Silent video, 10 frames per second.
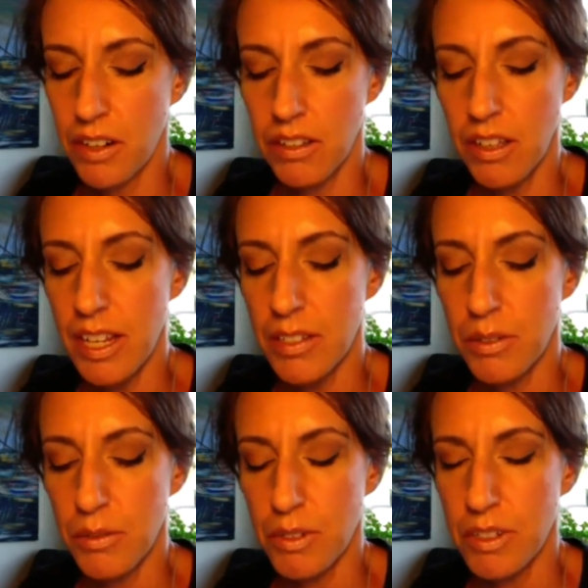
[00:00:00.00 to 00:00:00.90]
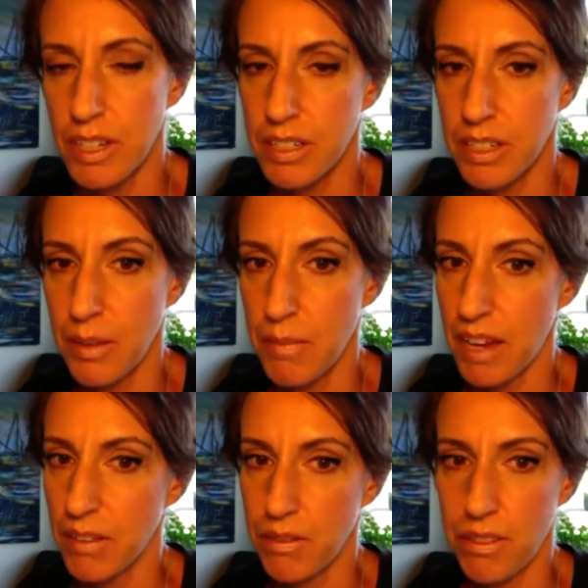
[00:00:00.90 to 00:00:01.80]
clients who would need to come
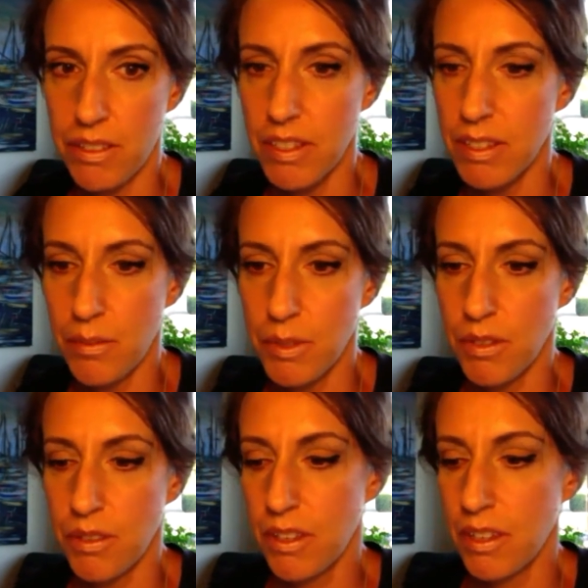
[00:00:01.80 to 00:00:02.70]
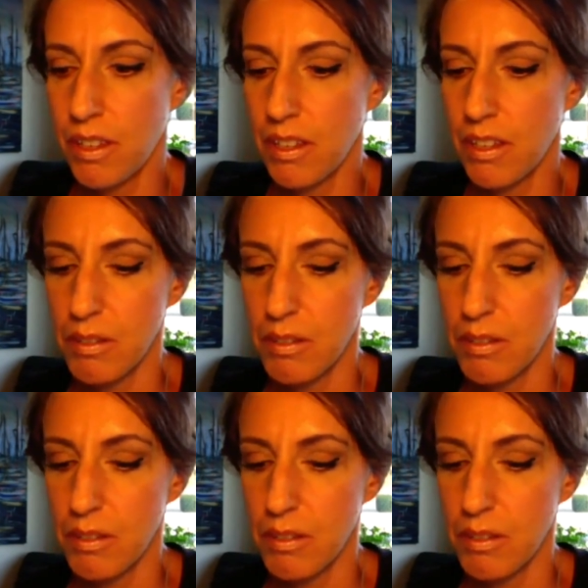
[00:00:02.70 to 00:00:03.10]
back through the system, so that